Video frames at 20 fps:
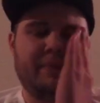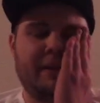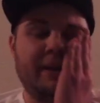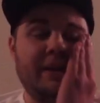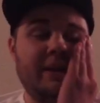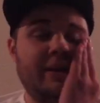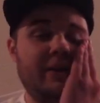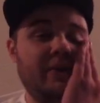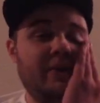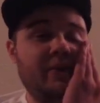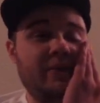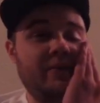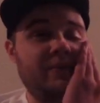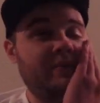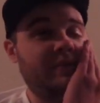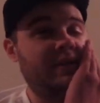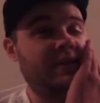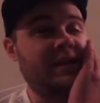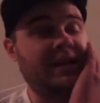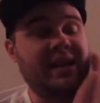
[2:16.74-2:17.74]
you
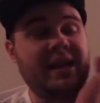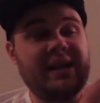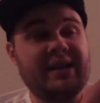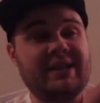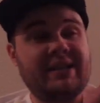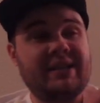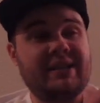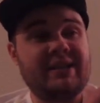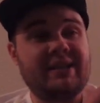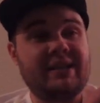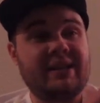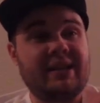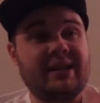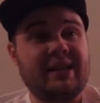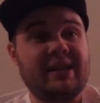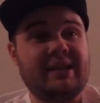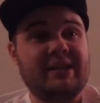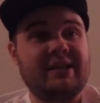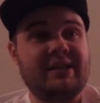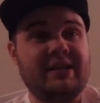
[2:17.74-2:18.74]
know, the
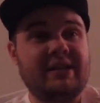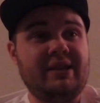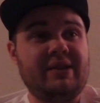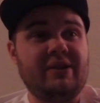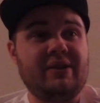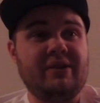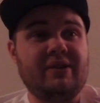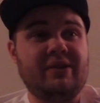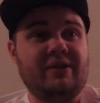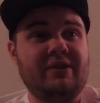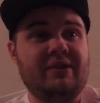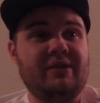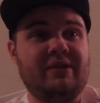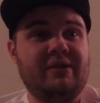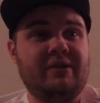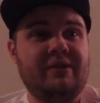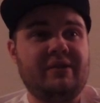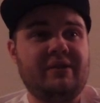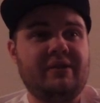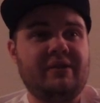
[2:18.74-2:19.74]
next year,
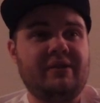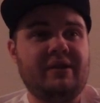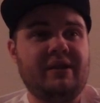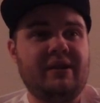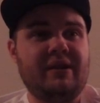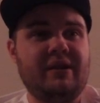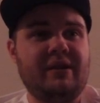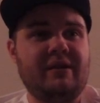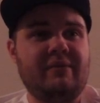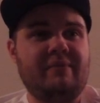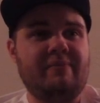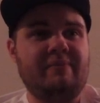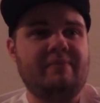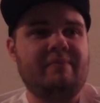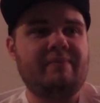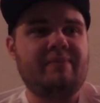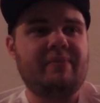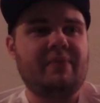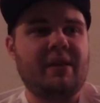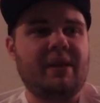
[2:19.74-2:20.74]
um,
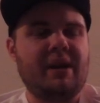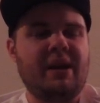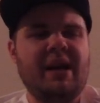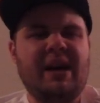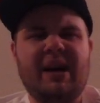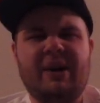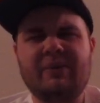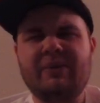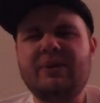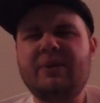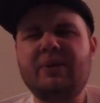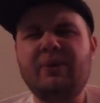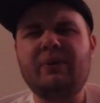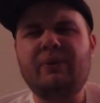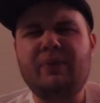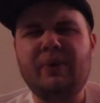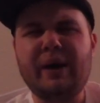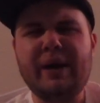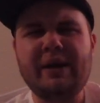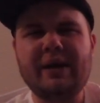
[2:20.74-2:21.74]
I was too
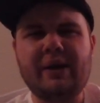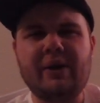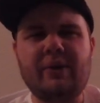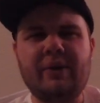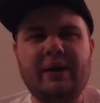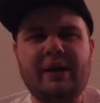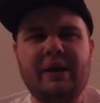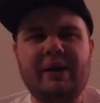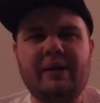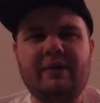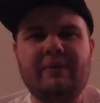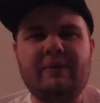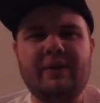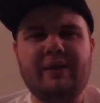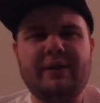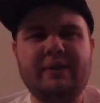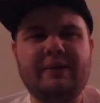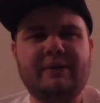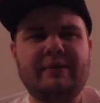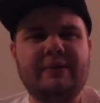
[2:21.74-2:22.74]
afraid to go to any
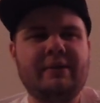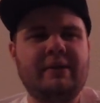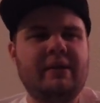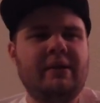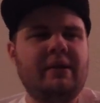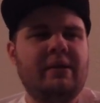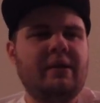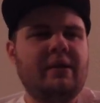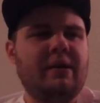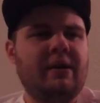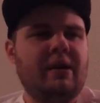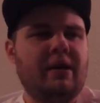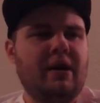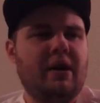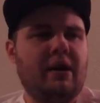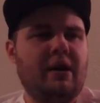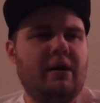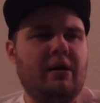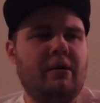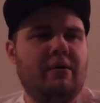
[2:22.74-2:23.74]
events.
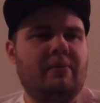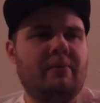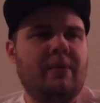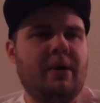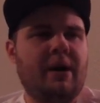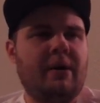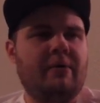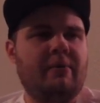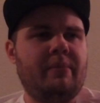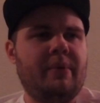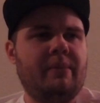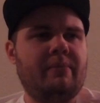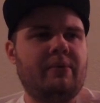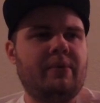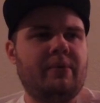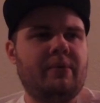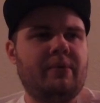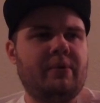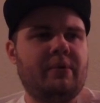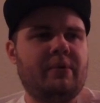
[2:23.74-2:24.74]
I
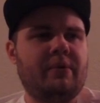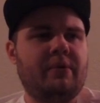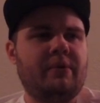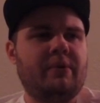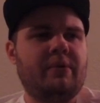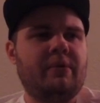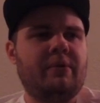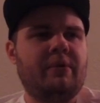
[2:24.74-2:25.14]
remember